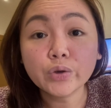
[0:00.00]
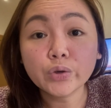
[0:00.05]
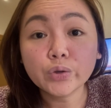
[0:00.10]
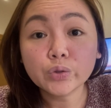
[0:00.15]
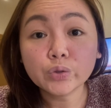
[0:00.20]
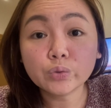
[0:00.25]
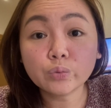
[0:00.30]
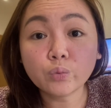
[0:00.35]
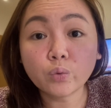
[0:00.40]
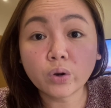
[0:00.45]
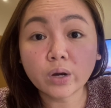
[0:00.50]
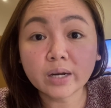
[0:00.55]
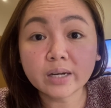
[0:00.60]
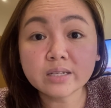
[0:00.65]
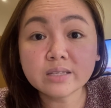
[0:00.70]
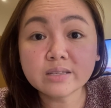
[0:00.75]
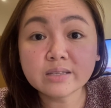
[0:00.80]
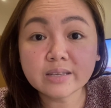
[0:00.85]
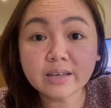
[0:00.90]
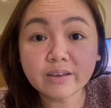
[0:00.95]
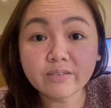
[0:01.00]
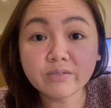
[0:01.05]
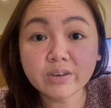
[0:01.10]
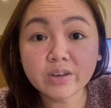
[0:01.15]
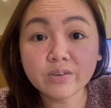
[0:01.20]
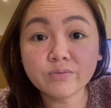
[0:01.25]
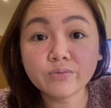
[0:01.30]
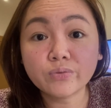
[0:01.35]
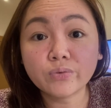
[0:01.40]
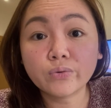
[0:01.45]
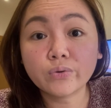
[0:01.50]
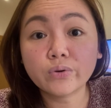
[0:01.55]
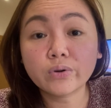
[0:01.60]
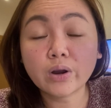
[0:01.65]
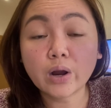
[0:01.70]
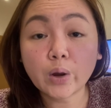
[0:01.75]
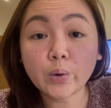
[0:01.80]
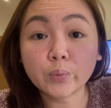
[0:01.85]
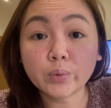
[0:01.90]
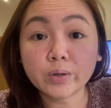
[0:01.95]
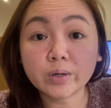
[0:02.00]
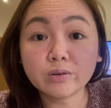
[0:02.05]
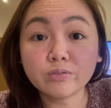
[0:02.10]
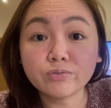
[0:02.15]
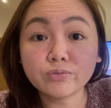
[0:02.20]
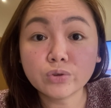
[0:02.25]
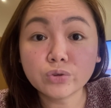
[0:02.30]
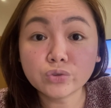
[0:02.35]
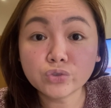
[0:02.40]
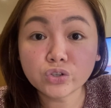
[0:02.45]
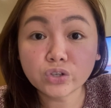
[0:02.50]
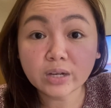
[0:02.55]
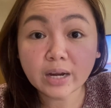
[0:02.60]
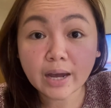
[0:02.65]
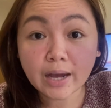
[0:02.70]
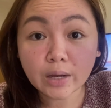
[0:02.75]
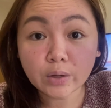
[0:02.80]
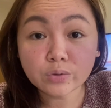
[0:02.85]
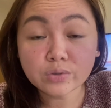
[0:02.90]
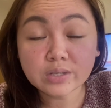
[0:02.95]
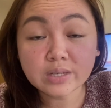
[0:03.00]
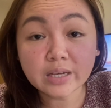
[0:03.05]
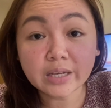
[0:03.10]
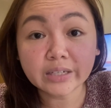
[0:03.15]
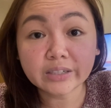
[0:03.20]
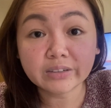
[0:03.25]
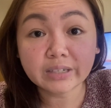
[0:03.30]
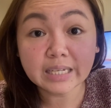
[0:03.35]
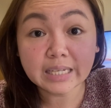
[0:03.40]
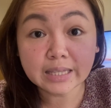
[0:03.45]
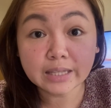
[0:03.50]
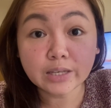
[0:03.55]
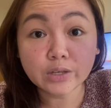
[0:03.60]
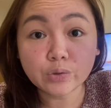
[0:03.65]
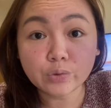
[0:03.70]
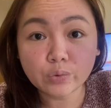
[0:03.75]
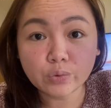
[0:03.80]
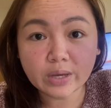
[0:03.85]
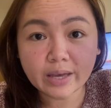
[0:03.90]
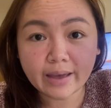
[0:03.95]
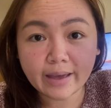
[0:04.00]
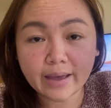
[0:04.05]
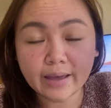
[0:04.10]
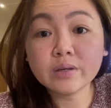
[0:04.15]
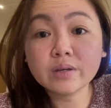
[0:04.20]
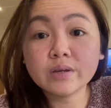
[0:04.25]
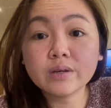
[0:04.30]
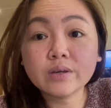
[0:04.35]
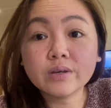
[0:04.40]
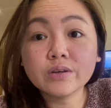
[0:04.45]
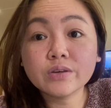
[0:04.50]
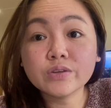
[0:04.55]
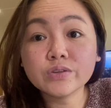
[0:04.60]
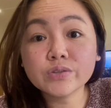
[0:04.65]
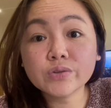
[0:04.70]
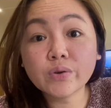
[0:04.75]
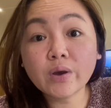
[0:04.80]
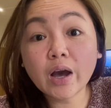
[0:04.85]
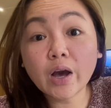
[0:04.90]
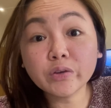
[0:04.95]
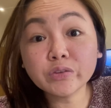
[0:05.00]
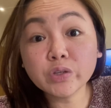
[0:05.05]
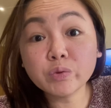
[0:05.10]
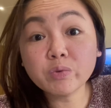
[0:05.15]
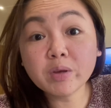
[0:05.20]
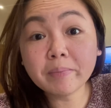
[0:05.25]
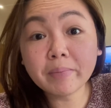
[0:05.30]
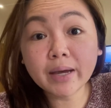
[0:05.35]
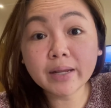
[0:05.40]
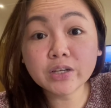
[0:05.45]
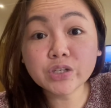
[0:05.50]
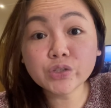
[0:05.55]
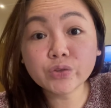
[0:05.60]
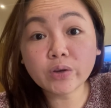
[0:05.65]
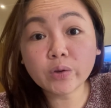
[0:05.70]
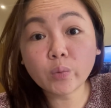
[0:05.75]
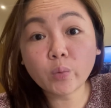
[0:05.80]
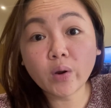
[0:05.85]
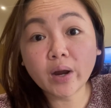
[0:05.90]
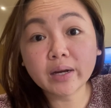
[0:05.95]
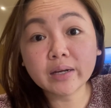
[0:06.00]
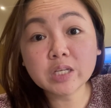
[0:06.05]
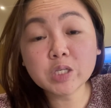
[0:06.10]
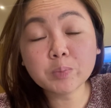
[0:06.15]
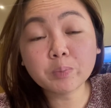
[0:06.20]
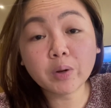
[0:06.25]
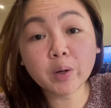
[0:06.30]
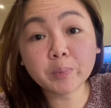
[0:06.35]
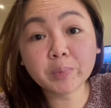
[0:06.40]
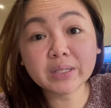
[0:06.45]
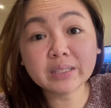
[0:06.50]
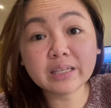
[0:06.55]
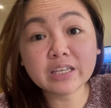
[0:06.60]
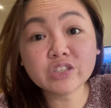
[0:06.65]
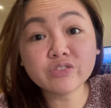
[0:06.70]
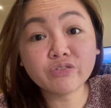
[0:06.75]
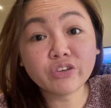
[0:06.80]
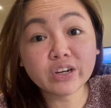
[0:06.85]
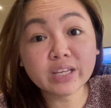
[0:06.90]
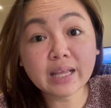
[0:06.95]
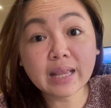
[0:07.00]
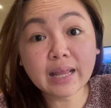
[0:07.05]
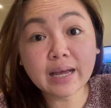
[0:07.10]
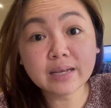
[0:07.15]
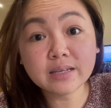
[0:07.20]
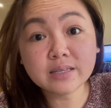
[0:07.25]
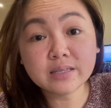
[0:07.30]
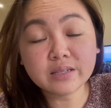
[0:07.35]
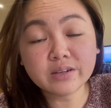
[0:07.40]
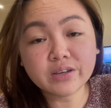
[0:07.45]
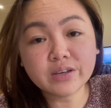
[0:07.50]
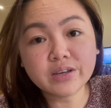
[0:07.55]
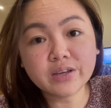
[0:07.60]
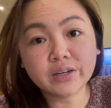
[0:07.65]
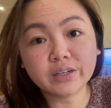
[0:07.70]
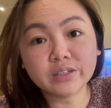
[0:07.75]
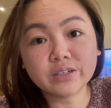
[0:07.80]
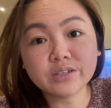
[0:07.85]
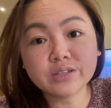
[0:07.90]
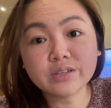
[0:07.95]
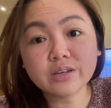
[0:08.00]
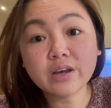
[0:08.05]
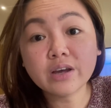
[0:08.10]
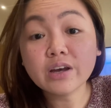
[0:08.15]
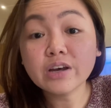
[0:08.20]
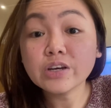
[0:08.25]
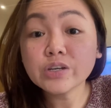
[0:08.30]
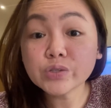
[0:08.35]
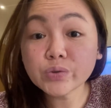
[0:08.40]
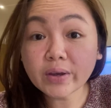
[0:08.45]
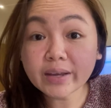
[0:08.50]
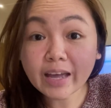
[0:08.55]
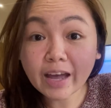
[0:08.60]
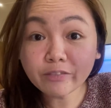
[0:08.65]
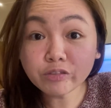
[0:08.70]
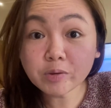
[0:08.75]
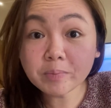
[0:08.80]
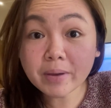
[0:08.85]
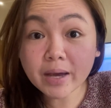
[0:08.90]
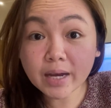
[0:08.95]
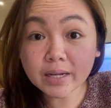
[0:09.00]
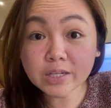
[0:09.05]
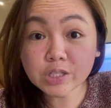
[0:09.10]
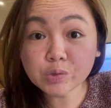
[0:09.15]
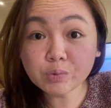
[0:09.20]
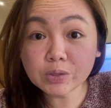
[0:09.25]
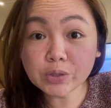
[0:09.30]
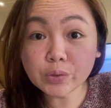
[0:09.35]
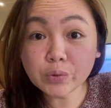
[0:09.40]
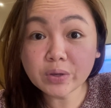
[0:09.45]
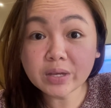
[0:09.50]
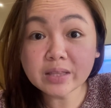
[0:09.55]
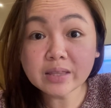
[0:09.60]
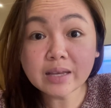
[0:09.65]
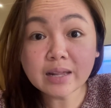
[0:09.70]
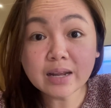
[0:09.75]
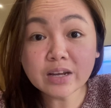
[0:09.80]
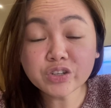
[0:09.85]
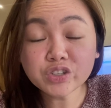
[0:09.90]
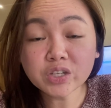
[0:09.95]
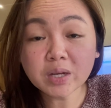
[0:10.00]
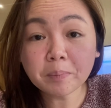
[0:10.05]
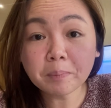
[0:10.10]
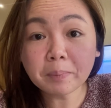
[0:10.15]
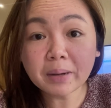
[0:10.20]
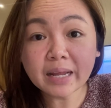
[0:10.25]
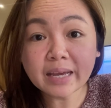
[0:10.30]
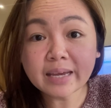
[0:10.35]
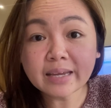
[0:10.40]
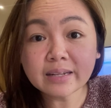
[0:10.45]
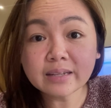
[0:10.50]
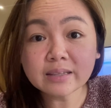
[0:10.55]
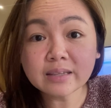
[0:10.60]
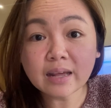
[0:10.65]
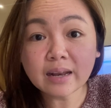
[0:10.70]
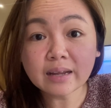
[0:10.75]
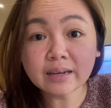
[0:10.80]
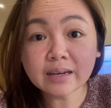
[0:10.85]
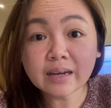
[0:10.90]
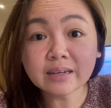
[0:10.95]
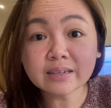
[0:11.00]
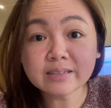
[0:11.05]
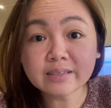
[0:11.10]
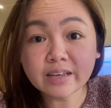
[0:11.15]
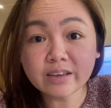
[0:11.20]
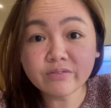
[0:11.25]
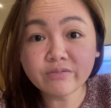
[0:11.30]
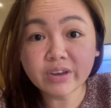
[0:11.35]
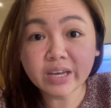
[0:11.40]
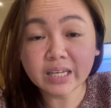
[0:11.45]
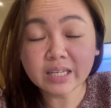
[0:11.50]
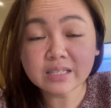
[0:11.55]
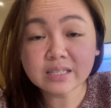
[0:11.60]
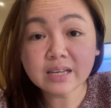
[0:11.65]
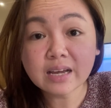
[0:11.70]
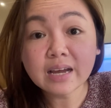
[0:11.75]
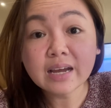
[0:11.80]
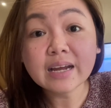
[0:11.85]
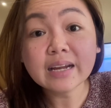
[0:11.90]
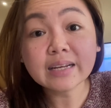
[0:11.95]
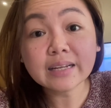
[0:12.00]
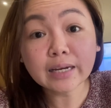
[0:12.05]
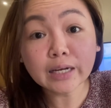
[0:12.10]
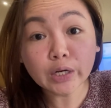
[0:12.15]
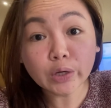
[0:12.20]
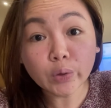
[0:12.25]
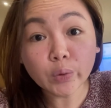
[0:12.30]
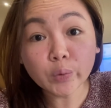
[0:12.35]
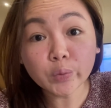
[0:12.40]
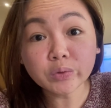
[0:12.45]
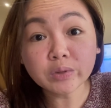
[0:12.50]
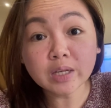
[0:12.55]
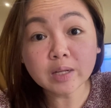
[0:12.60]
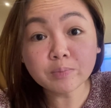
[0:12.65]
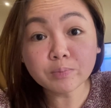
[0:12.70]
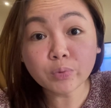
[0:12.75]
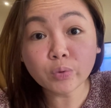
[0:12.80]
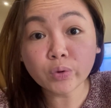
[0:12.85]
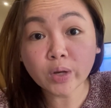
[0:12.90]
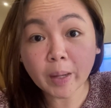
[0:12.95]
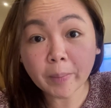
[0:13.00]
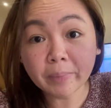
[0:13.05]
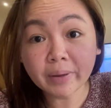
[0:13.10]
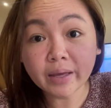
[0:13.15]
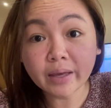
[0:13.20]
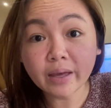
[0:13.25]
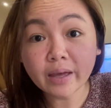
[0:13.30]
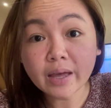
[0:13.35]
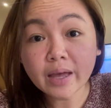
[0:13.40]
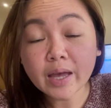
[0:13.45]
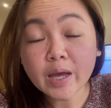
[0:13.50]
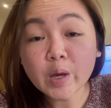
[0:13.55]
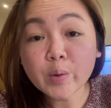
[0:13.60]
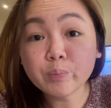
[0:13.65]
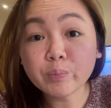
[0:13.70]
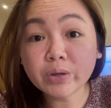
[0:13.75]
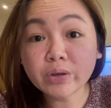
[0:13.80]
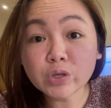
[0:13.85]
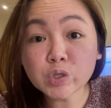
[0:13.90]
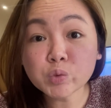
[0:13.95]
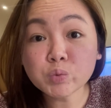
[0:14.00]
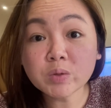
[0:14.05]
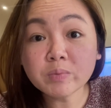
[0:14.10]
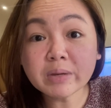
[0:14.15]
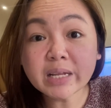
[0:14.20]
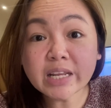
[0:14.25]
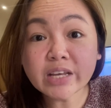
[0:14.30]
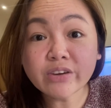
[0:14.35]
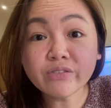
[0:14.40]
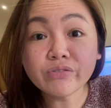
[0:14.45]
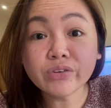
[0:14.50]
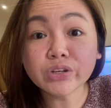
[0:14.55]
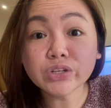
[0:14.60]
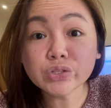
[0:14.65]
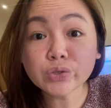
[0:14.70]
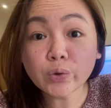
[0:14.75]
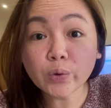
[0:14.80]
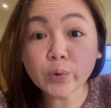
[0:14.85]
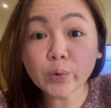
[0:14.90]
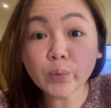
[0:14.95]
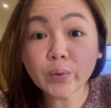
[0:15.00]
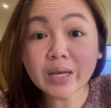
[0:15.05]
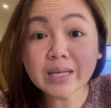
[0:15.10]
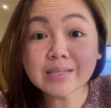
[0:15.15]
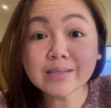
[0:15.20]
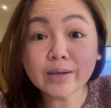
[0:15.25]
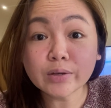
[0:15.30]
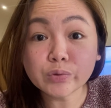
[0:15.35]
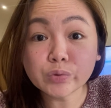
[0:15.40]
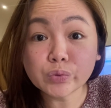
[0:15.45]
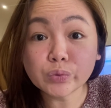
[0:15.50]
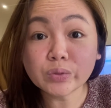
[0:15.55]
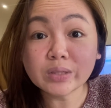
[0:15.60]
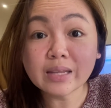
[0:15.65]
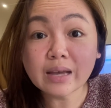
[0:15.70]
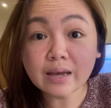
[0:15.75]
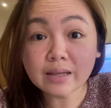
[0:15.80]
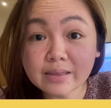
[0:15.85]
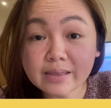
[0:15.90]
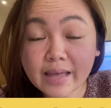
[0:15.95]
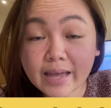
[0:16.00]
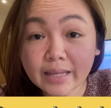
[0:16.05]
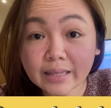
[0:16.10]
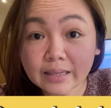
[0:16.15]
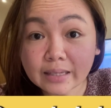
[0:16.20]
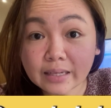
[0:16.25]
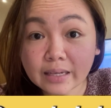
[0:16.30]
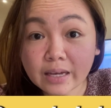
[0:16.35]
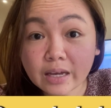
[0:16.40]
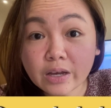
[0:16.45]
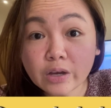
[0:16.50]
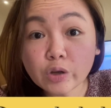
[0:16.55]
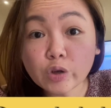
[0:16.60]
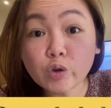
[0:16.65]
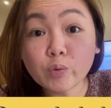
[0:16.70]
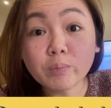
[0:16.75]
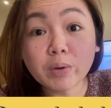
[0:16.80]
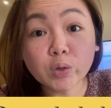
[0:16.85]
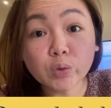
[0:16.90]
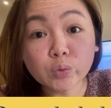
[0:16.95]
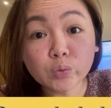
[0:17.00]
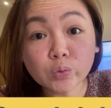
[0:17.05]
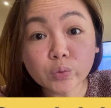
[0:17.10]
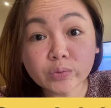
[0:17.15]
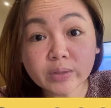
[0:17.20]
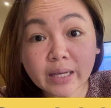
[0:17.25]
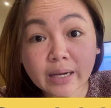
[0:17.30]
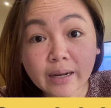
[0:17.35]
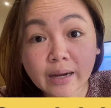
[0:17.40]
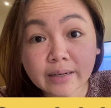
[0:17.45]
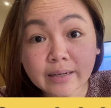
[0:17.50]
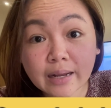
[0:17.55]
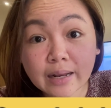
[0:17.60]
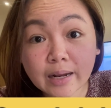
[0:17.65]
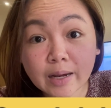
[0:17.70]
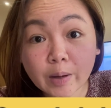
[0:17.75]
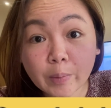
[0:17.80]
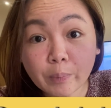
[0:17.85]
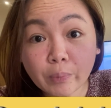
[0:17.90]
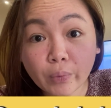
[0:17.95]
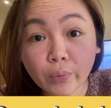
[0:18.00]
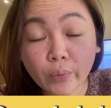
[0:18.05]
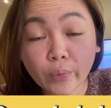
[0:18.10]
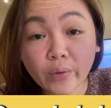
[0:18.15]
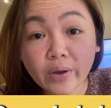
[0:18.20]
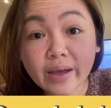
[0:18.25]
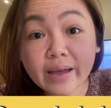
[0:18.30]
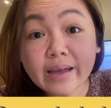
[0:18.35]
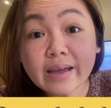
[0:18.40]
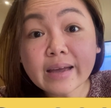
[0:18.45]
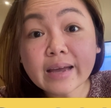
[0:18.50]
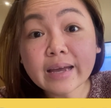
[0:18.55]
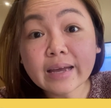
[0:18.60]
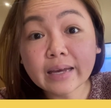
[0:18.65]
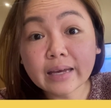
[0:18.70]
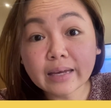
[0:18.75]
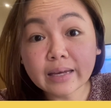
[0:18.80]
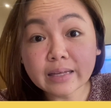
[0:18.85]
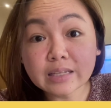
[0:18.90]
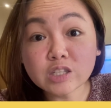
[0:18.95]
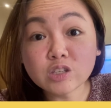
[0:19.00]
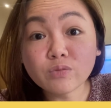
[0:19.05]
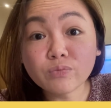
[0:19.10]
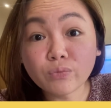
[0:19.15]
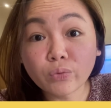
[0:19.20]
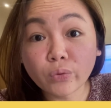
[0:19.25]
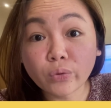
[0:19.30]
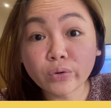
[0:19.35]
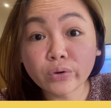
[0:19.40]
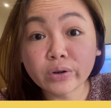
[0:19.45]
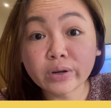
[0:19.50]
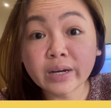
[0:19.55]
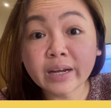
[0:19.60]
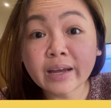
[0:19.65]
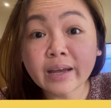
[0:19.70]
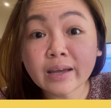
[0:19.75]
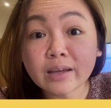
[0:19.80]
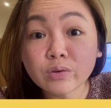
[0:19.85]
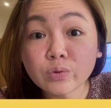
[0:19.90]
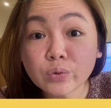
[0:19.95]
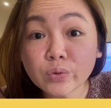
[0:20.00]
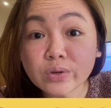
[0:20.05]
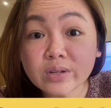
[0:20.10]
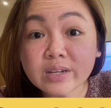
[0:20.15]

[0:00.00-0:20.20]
towards saving for our future house here in the UK. So how did we manage to acquire these properties for the last 3 years? So I have to be honest with you, hindi lang siya plain talagang savings. Nag-loan din po kami. Because we believe there's always a good debt. kung mangungutang ka na lang po, it's for a good